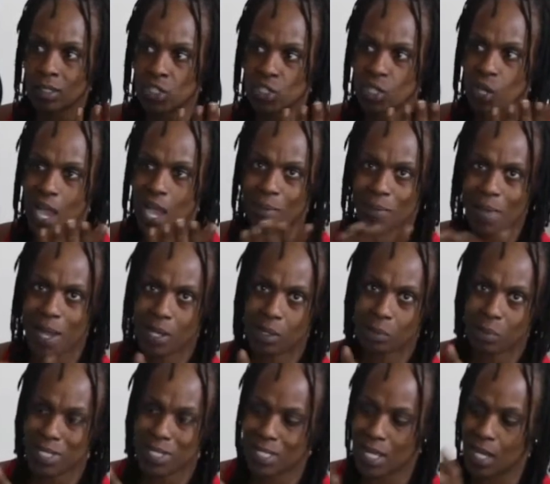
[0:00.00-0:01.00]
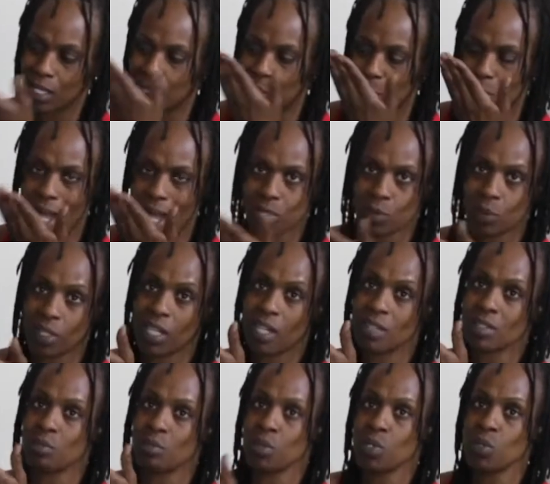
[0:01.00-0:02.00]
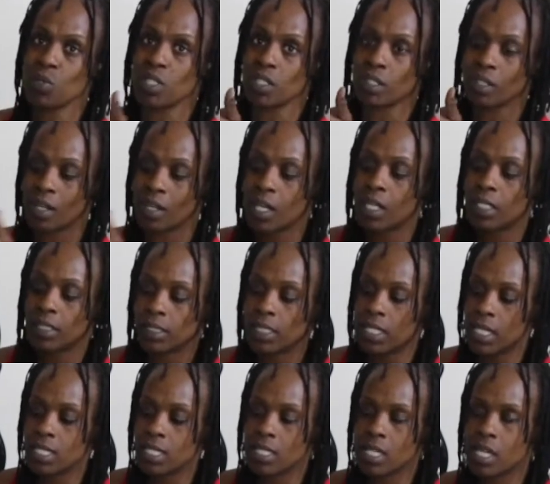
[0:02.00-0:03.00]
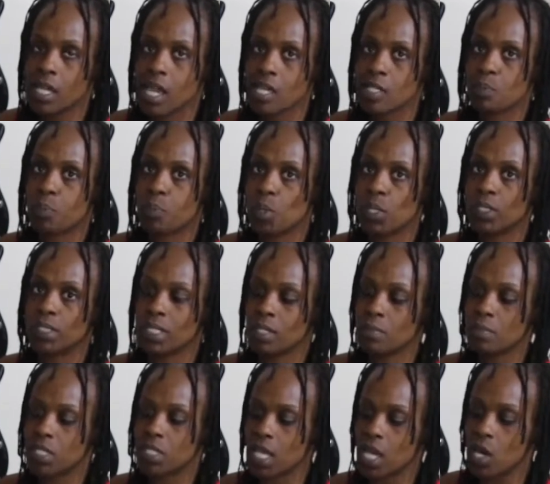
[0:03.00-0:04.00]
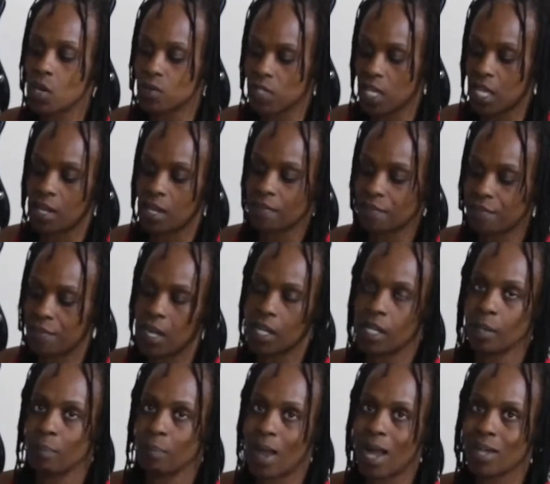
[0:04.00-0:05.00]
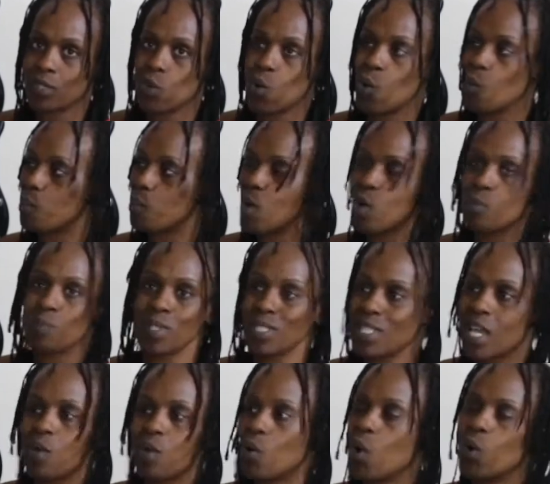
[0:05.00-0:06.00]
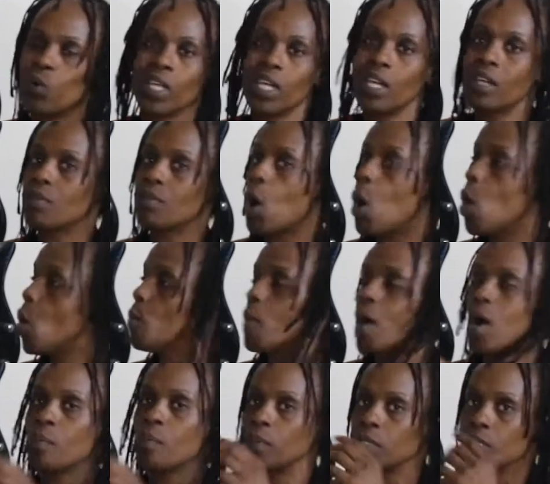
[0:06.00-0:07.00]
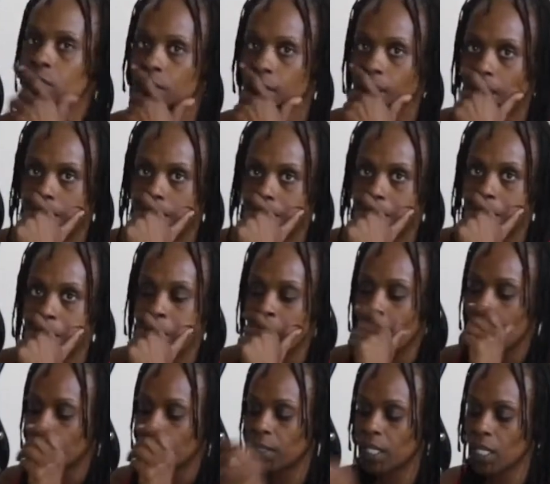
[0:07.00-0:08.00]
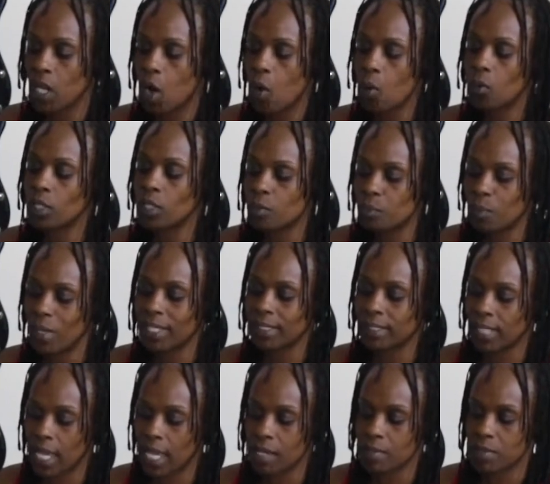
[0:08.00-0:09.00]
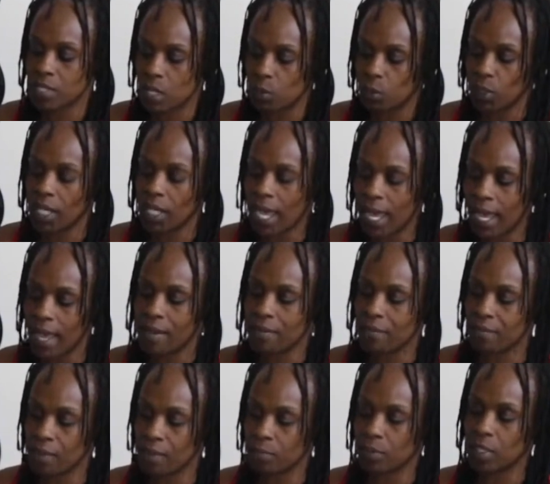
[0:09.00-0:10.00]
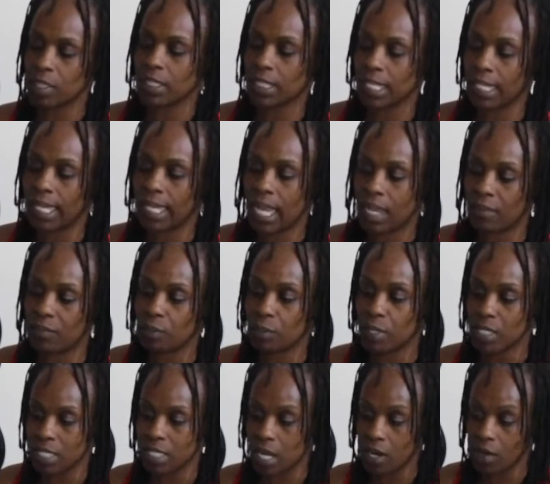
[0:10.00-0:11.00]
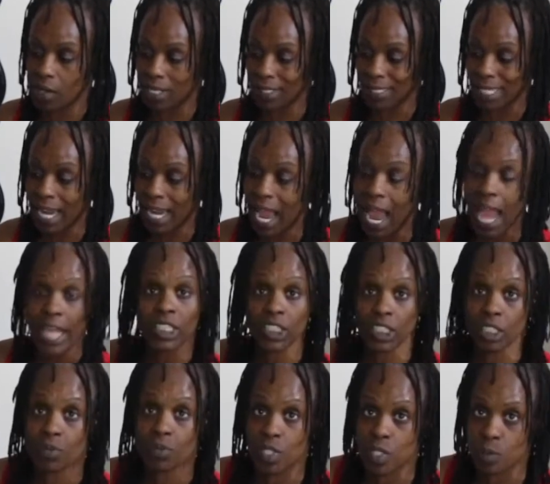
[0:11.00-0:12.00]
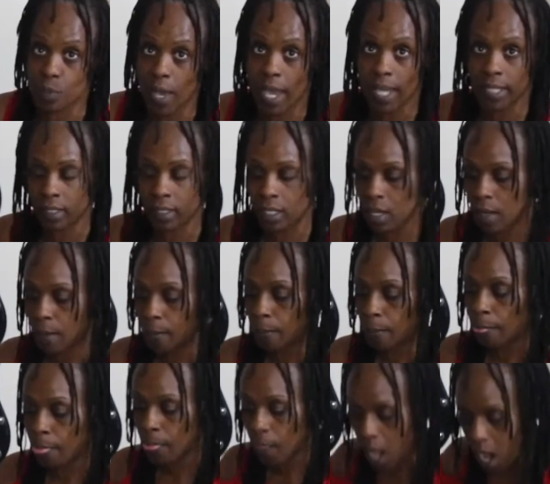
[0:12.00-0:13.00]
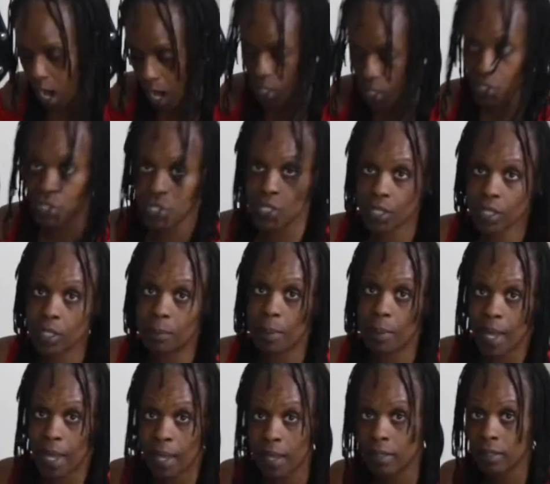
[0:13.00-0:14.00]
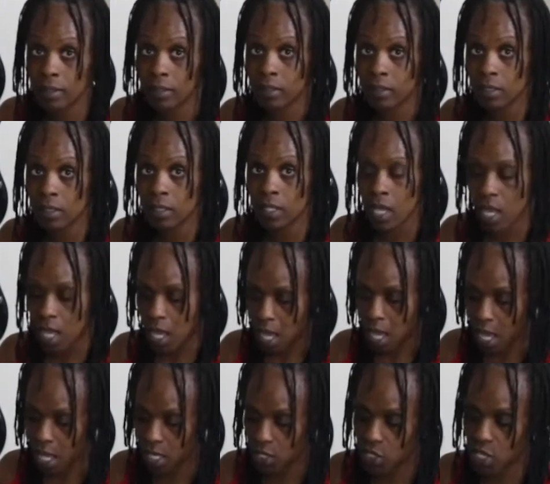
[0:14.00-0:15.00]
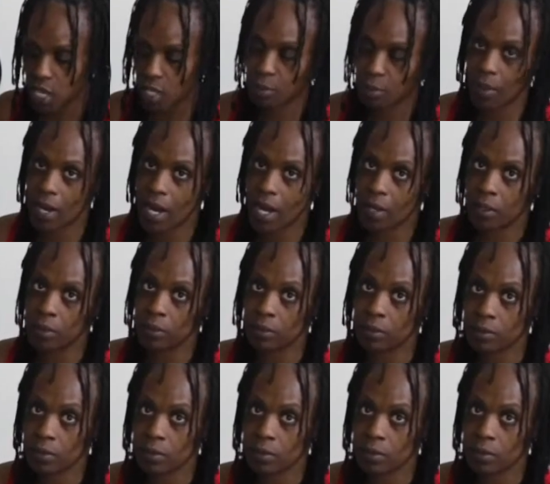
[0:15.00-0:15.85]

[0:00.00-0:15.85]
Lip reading: So I'm not going to be stuck in a box when it comes to music. DC has put themselves in a fucking box on purpose and won't leave on purpose. The only big names that we have that came from this area that I actually respect are Sugar Bear and Chuck Brown.